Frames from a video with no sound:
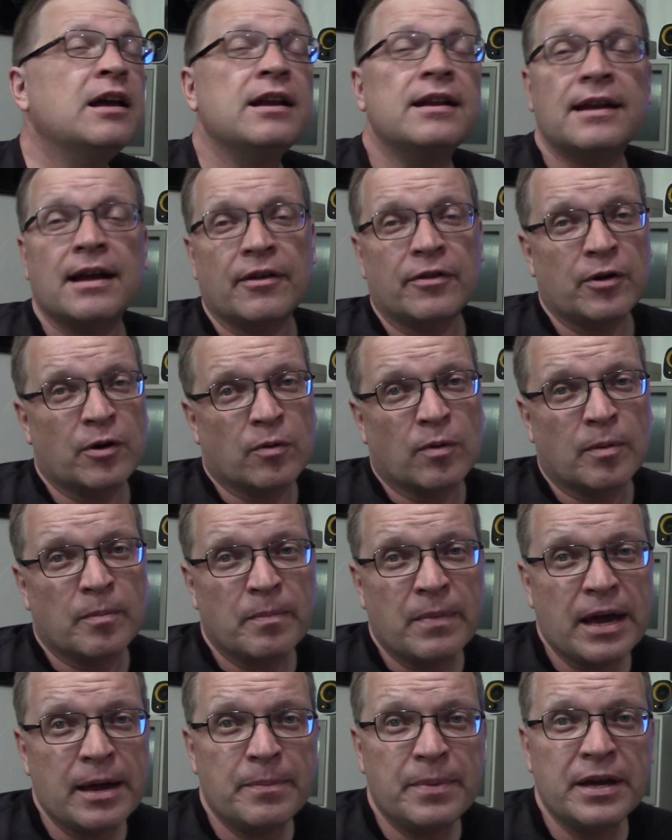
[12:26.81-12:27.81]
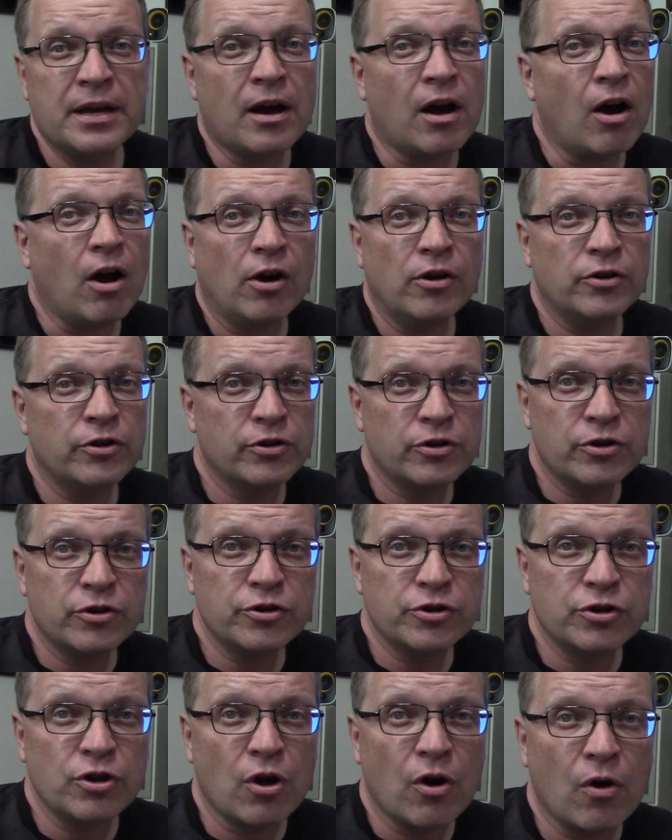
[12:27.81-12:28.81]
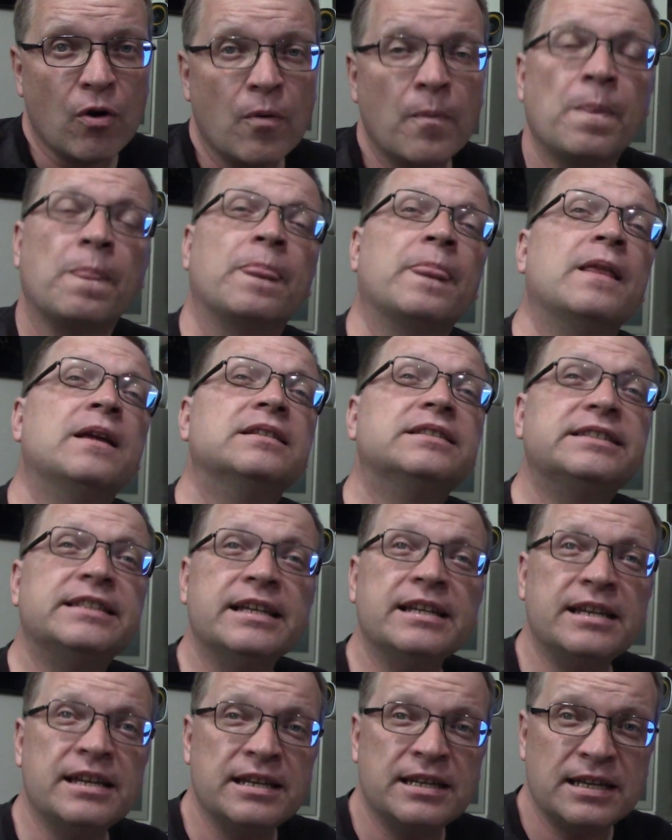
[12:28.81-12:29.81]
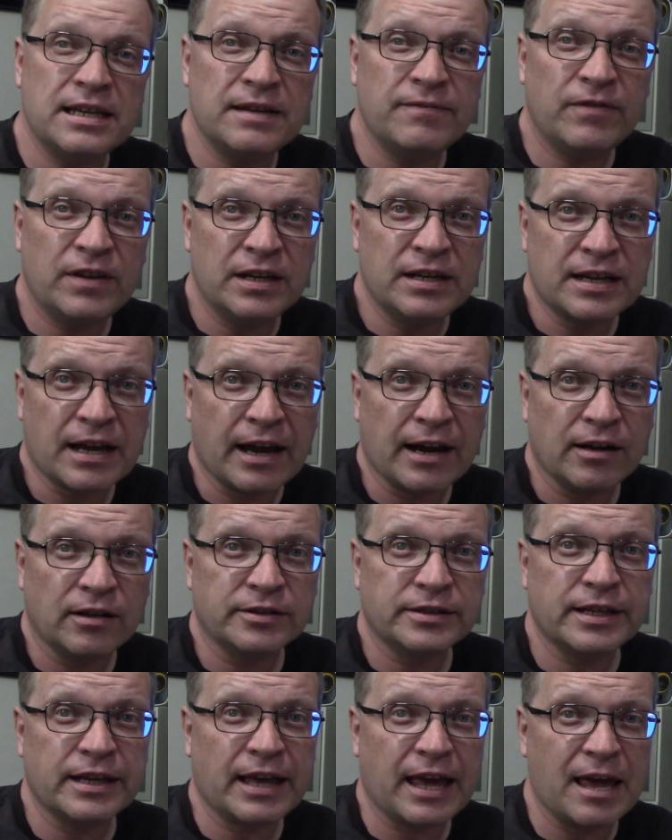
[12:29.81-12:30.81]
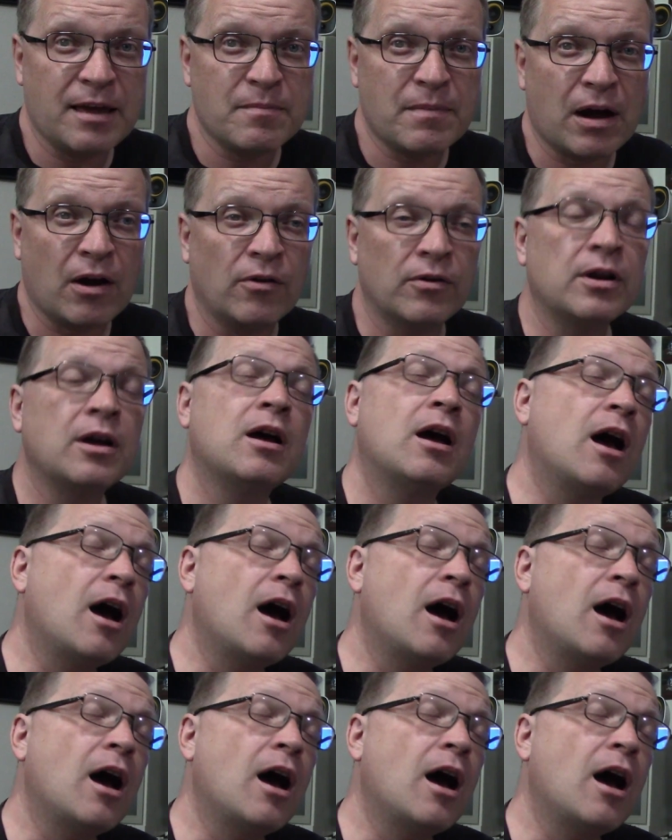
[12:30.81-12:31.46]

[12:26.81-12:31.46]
Now there were maybe 100 or so CDTV titles that came out,